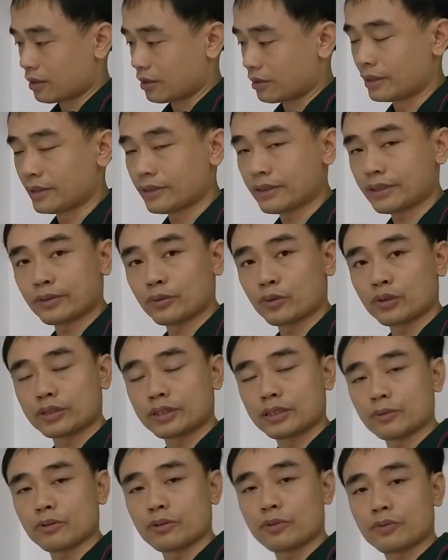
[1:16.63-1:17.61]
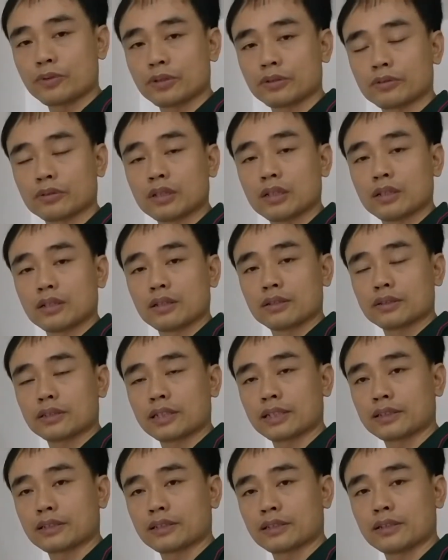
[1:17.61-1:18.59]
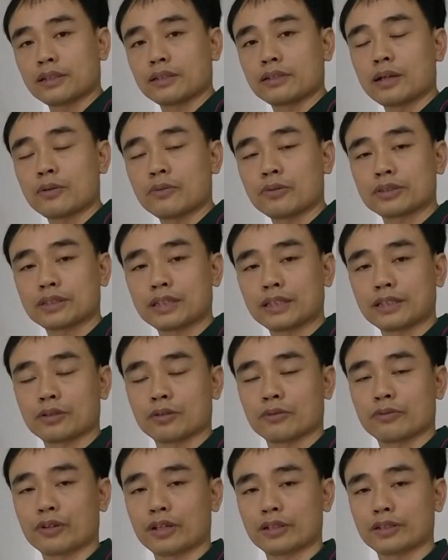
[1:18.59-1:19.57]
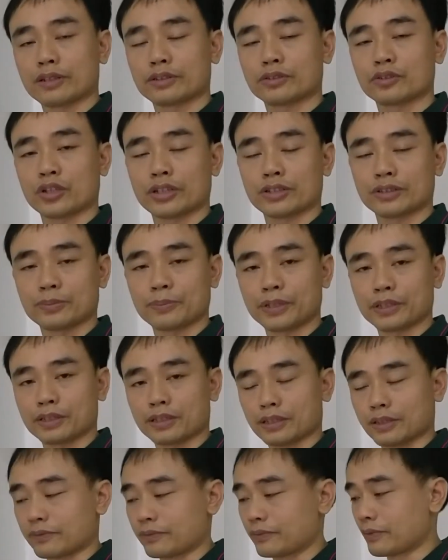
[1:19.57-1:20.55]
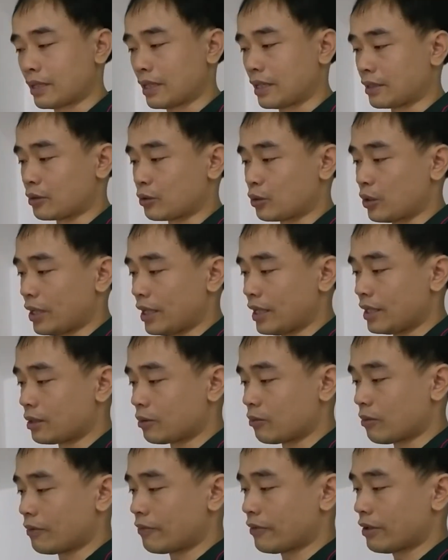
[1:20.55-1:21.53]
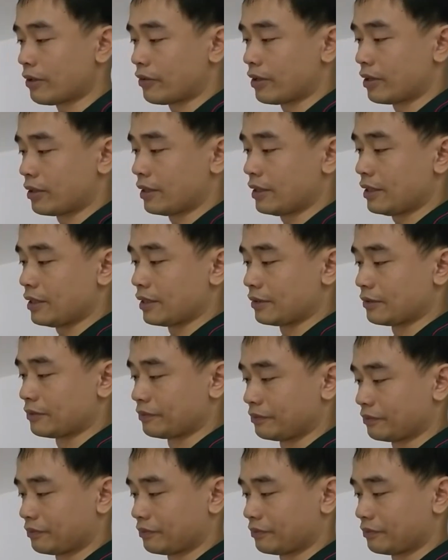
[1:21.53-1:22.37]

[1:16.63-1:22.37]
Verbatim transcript: This is receiver will take the network signal from the transmitter and create the Wi-Fi from here.